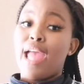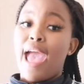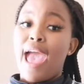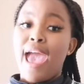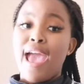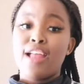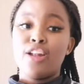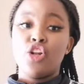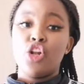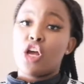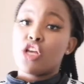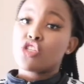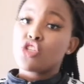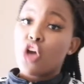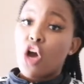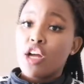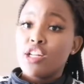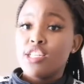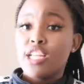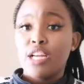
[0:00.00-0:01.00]
and lost
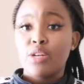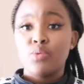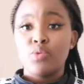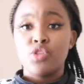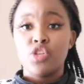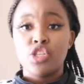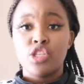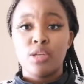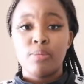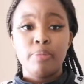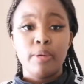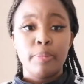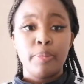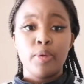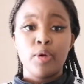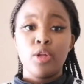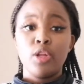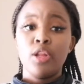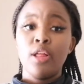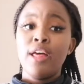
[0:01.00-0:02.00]
contact with certain
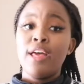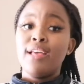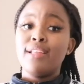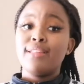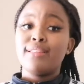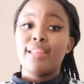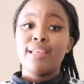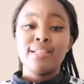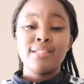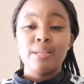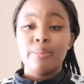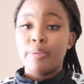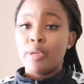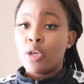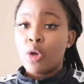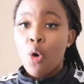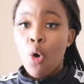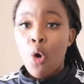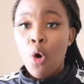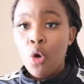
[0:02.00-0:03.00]
people. Things are
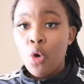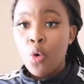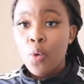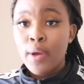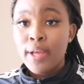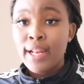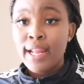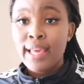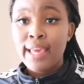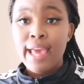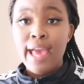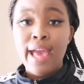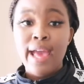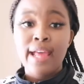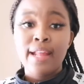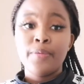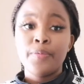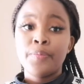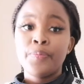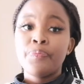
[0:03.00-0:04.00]
being awkward
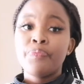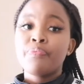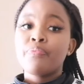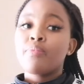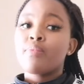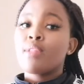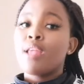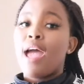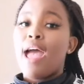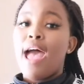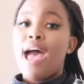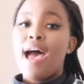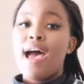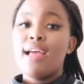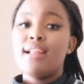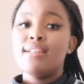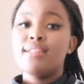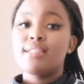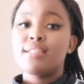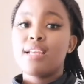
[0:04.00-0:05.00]
again.
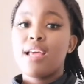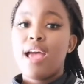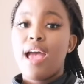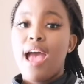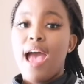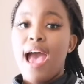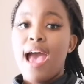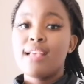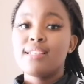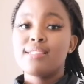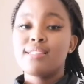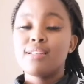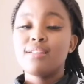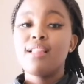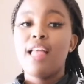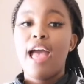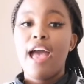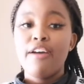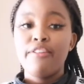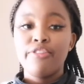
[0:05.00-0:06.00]
And I still
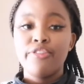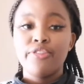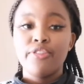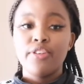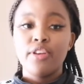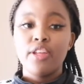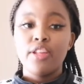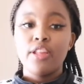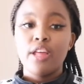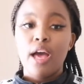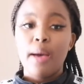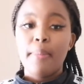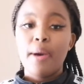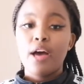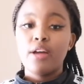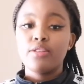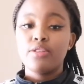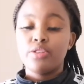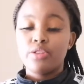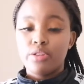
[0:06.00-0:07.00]
have
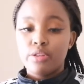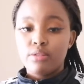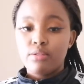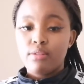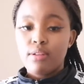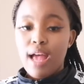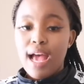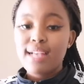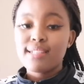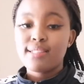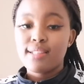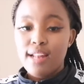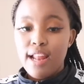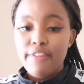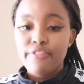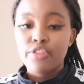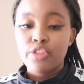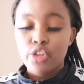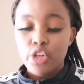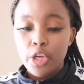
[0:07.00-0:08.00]
about, I still
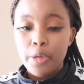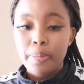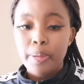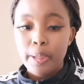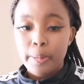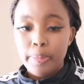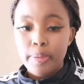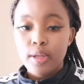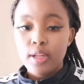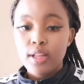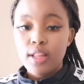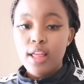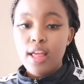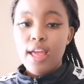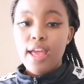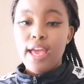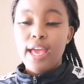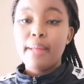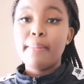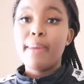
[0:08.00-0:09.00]
have three people
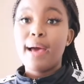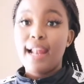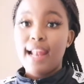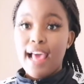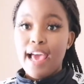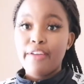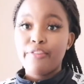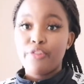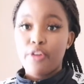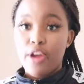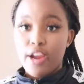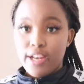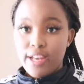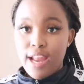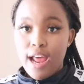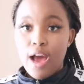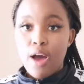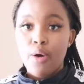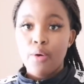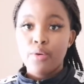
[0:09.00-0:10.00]
in my life right
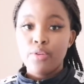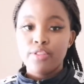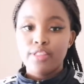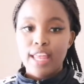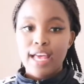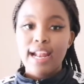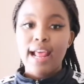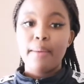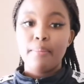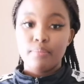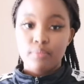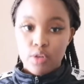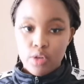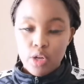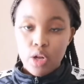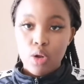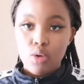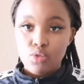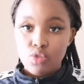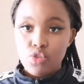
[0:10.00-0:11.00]
now that I'm
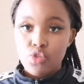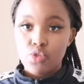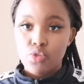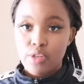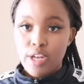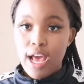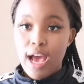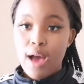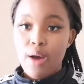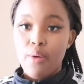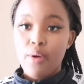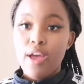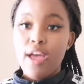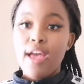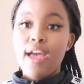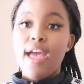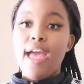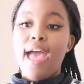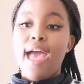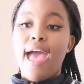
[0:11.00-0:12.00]
close to now.
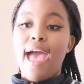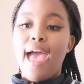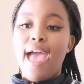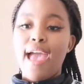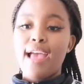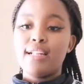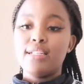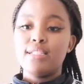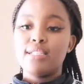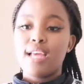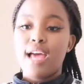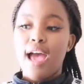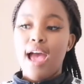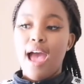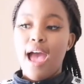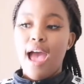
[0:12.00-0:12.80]
And